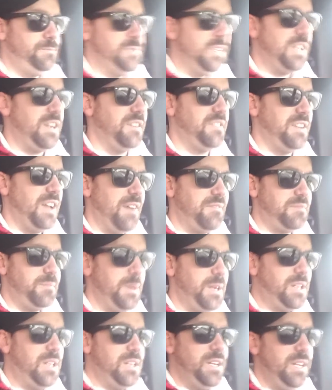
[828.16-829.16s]
It doesn't have to
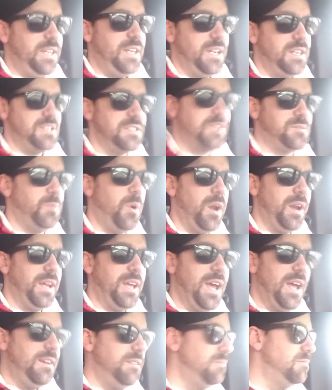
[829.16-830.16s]
be clean. I just want to
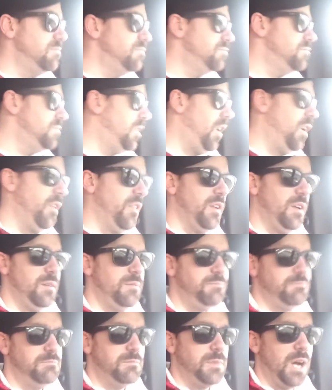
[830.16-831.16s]
get all the
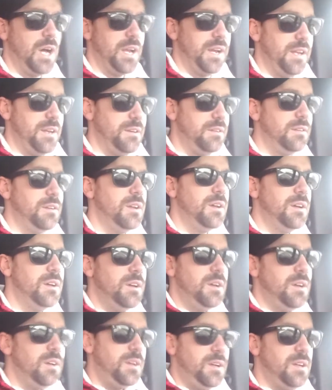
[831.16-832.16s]
mud
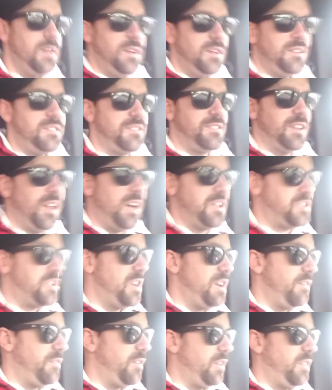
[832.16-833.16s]
and slush
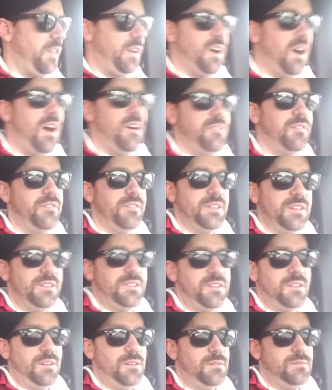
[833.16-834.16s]
and everything off of it.
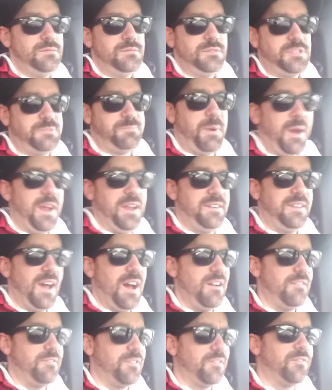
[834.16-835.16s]
So spray it
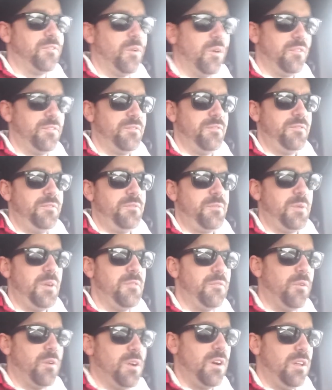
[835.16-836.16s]
down for $3 or
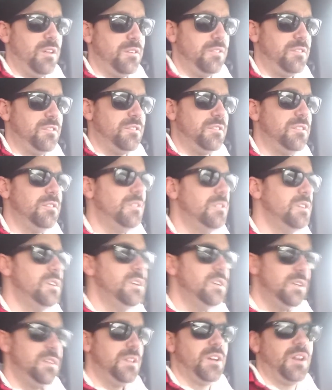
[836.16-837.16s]

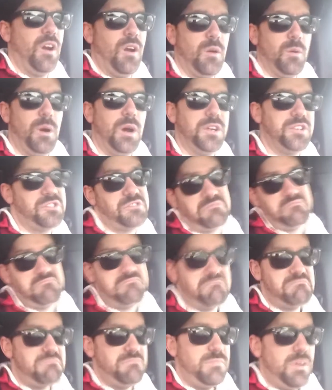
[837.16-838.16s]
$4. The car wash,
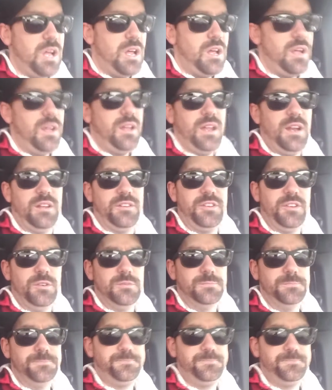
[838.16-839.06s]
that'll do.